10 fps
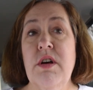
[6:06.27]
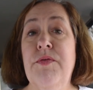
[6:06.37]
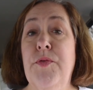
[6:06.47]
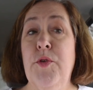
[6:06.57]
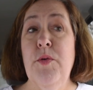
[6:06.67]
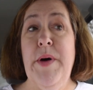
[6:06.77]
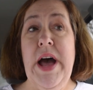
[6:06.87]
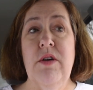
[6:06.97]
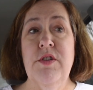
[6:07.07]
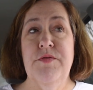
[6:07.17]
full
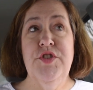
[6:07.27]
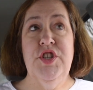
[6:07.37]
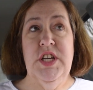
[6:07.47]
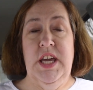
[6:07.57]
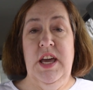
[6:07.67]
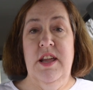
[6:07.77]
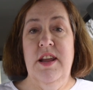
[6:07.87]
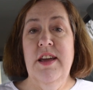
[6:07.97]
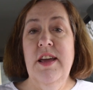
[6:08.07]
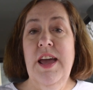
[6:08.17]
pound of
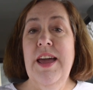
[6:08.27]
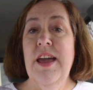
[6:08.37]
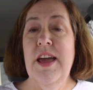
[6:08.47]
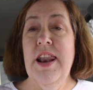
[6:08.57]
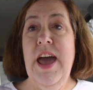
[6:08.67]
chicken and